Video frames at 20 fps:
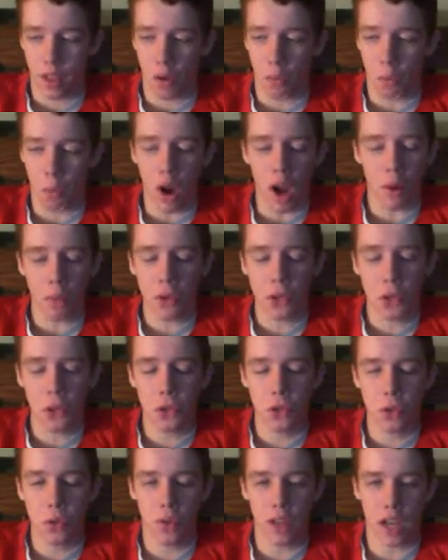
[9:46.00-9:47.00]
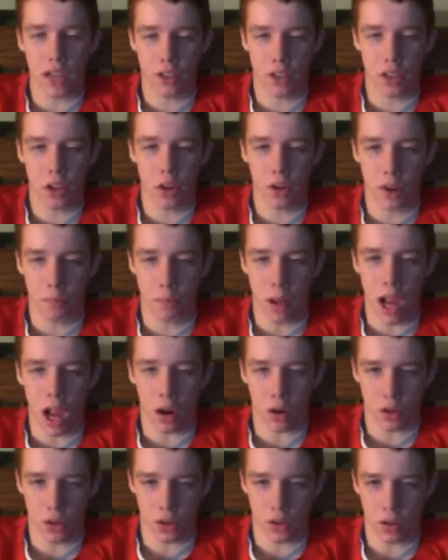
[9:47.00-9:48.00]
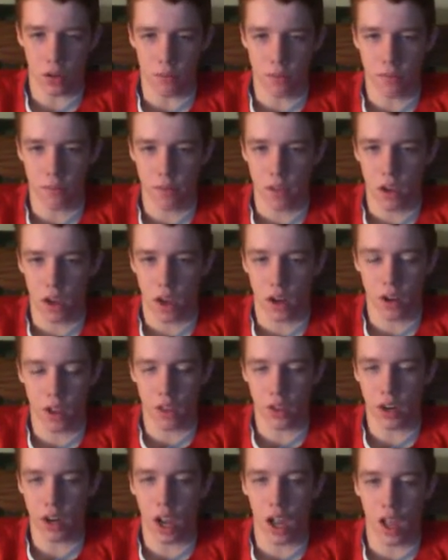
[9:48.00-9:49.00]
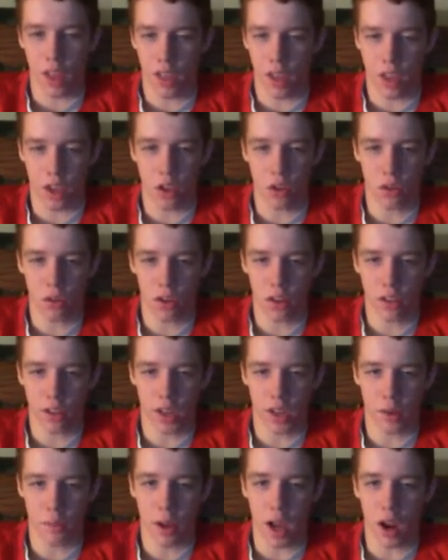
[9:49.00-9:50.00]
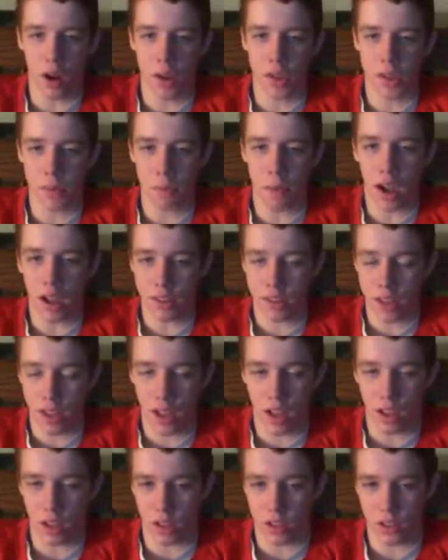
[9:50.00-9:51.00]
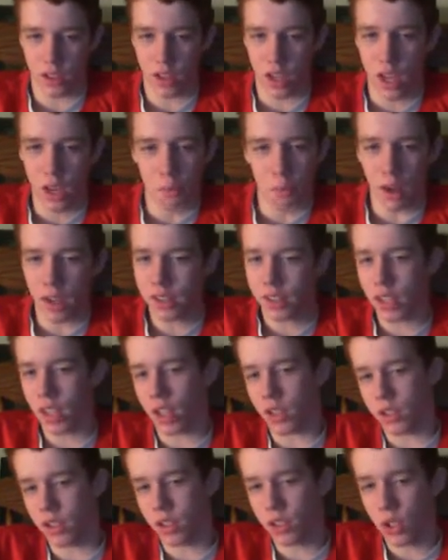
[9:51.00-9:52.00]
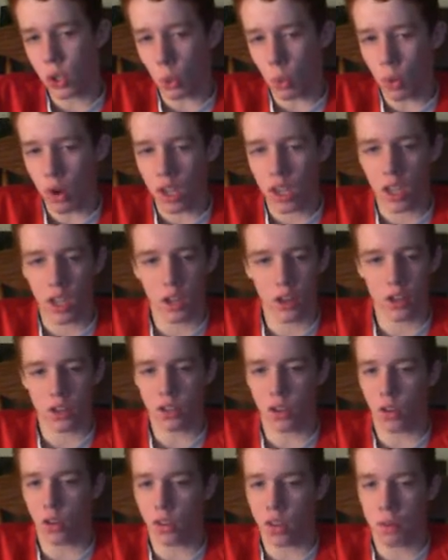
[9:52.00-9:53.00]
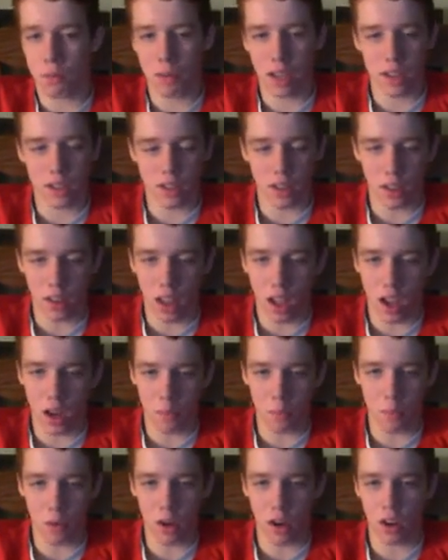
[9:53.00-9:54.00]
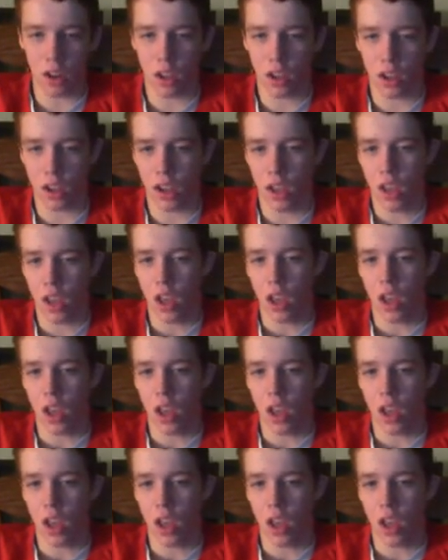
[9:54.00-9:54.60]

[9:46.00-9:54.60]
why would you do that to go get Pau Gasol? Another guy that you could think about is Monta Ellis. Monta Ellis is 28 years old. He makes a lot of money.